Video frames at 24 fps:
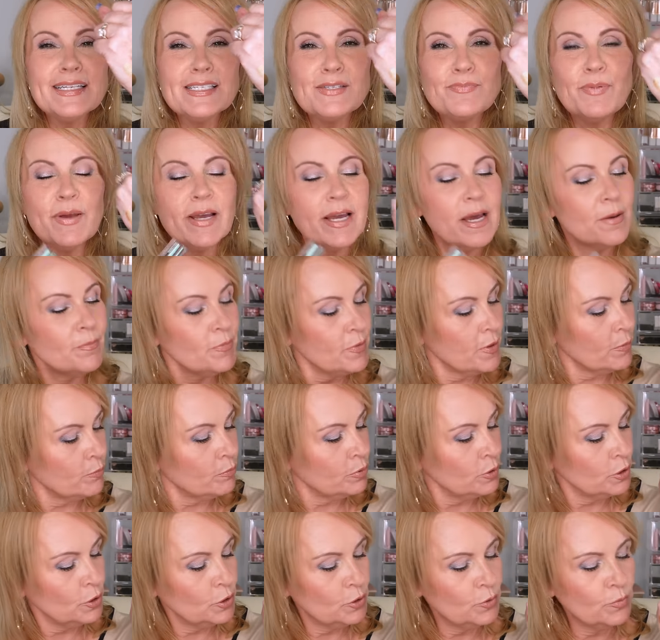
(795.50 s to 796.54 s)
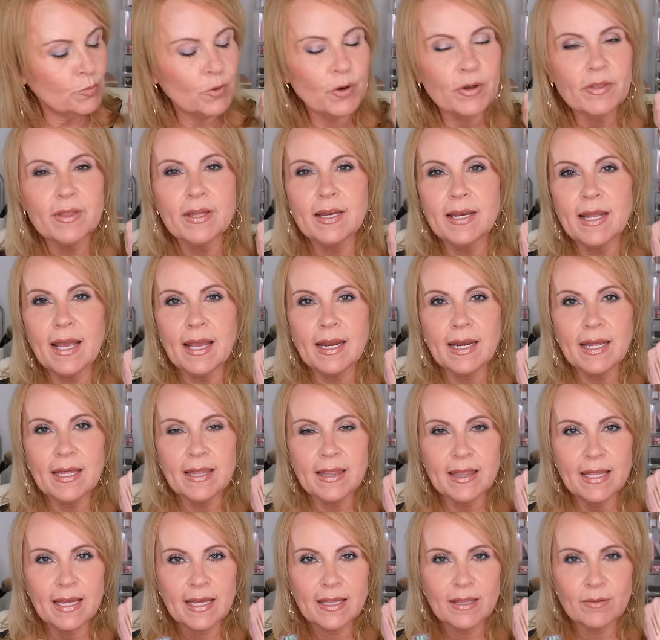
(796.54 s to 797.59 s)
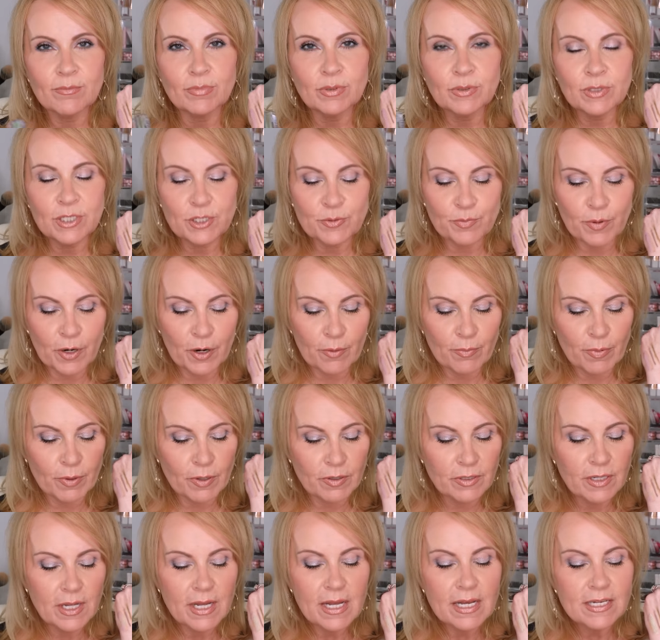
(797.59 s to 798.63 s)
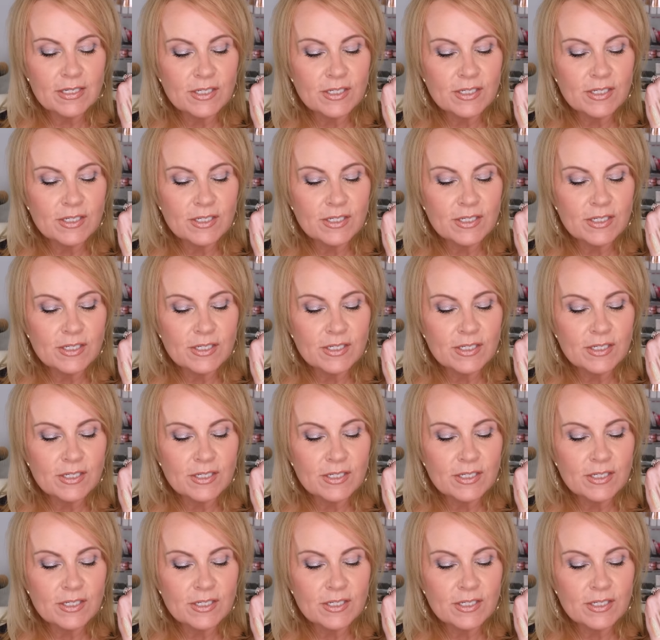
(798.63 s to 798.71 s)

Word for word: does pick up the blue more than anything, the bluish purple.